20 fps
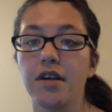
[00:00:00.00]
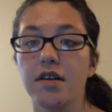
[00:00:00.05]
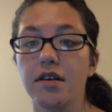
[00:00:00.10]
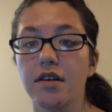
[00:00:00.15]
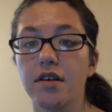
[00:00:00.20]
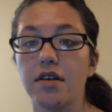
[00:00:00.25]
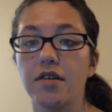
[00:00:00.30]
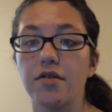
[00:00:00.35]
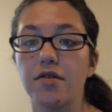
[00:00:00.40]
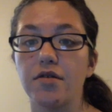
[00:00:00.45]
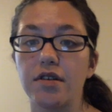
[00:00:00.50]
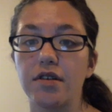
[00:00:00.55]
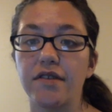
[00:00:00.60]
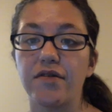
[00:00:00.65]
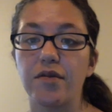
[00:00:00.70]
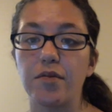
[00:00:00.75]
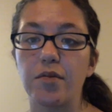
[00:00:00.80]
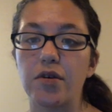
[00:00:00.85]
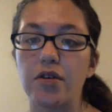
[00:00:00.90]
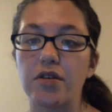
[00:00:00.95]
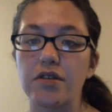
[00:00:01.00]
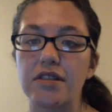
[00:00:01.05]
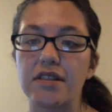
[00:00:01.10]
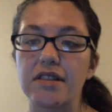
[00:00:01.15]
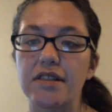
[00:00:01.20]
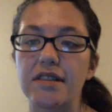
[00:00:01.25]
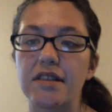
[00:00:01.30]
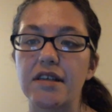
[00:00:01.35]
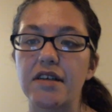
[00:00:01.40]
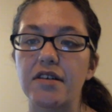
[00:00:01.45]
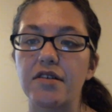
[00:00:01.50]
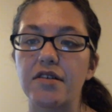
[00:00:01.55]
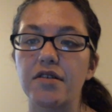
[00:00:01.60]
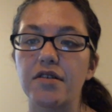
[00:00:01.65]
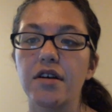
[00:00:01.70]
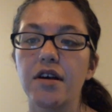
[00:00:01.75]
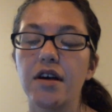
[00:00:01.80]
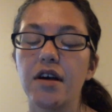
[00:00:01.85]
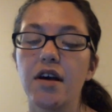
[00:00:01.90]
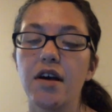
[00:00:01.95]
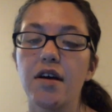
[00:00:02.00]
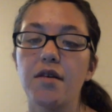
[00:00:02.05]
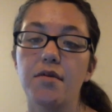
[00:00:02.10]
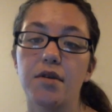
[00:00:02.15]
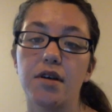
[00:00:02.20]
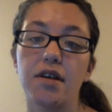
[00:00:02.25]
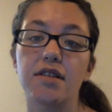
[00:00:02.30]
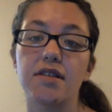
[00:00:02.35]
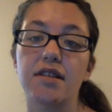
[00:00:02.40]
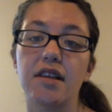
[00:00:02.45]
a different person's there, because